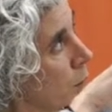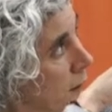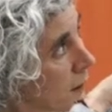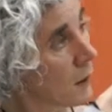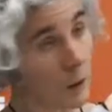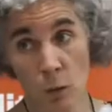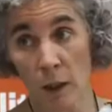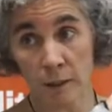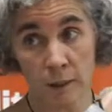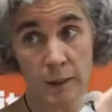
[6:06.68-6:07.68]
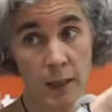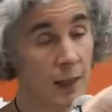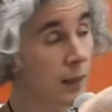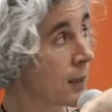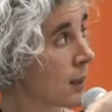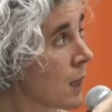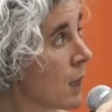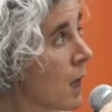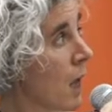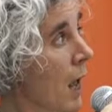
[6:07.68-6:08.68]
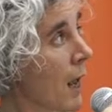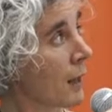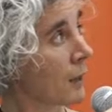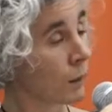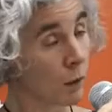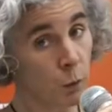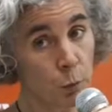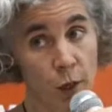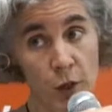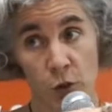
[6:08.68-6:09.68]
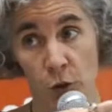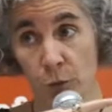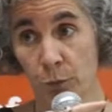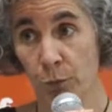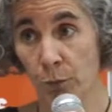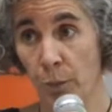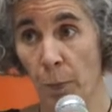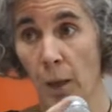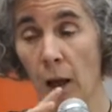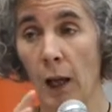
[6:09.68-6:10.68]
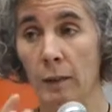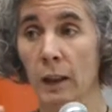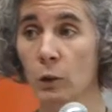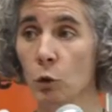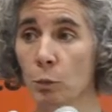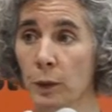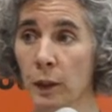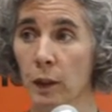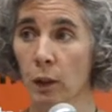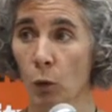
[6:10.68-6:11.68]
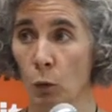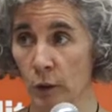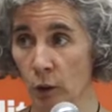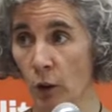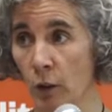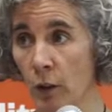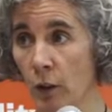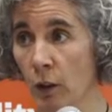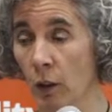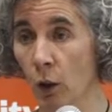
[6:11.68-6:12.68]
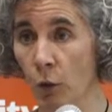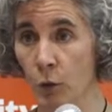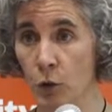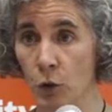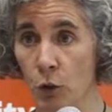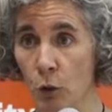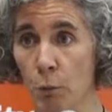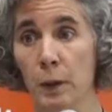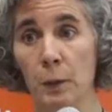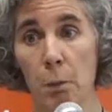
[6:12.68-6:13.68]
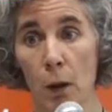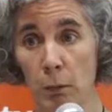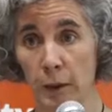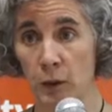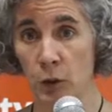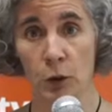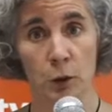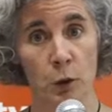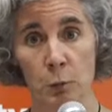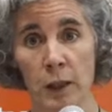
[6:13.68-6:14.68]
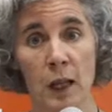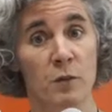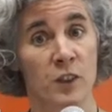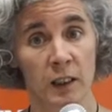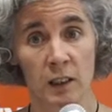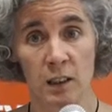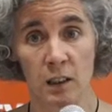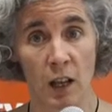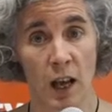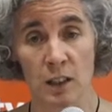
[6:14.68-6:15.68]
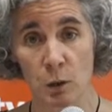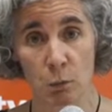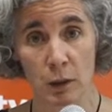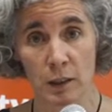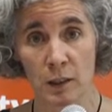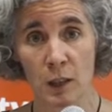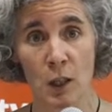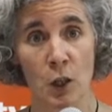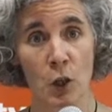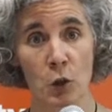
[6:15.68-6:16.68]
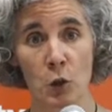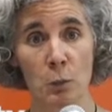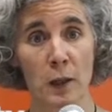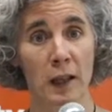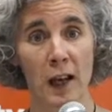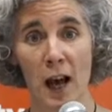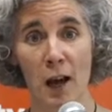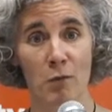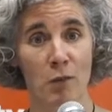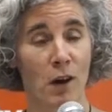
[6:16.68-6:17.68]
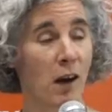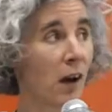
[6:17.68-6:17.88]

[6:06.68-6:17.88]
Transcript: political equality, yes, and deliberation. And that would be what other authors call mini publics. You may have citizen assemblies, you may have